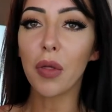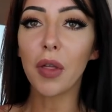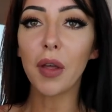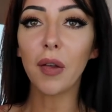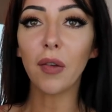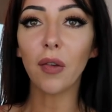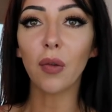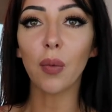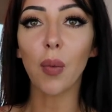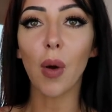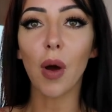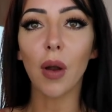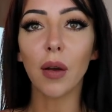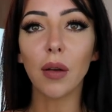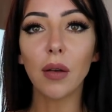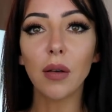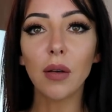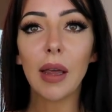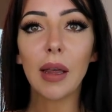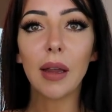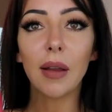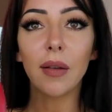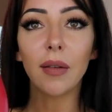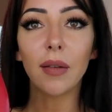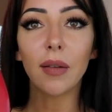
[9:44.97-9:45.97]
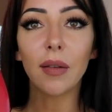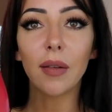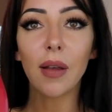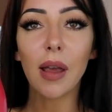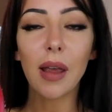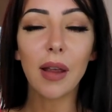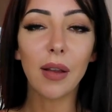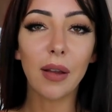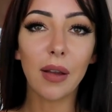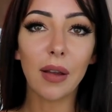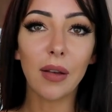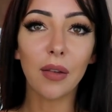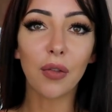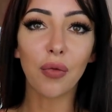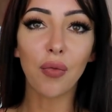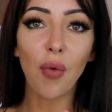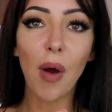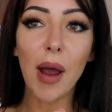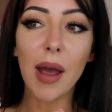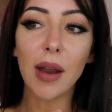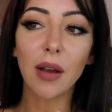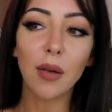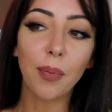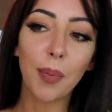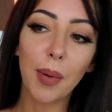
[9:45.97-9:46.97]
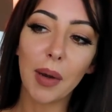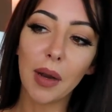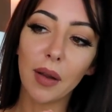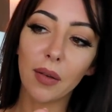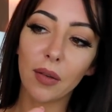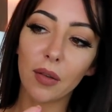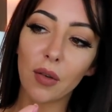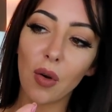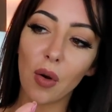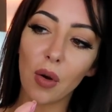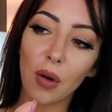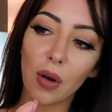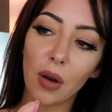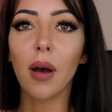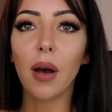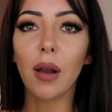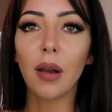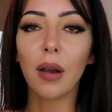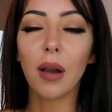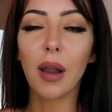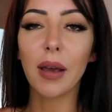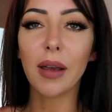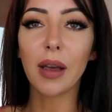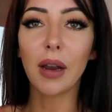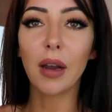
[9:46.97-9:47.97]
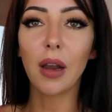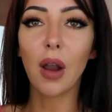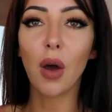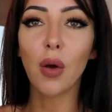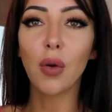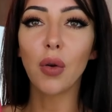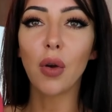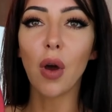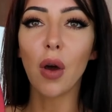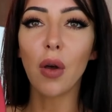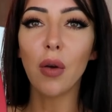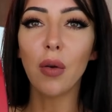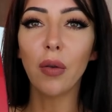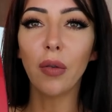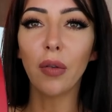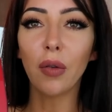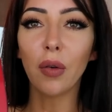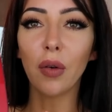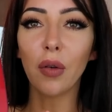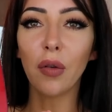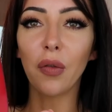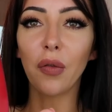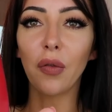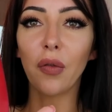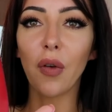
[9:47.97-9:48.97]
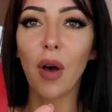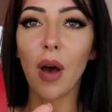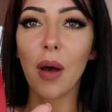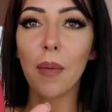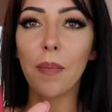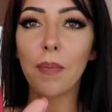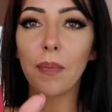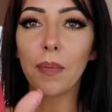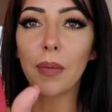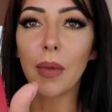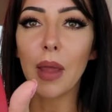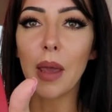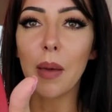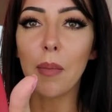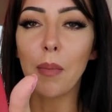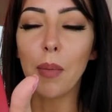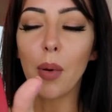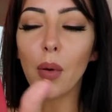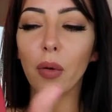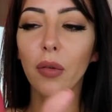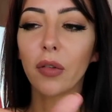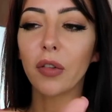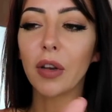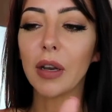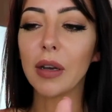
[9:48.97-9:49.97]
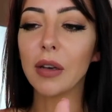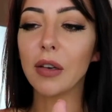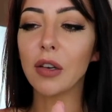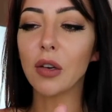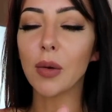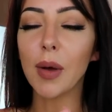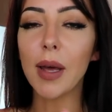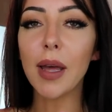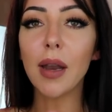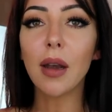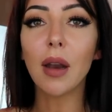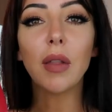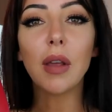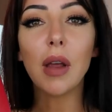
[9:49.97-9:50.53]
This one is, it's red, but it's got a, like a logo sort of embossed into it.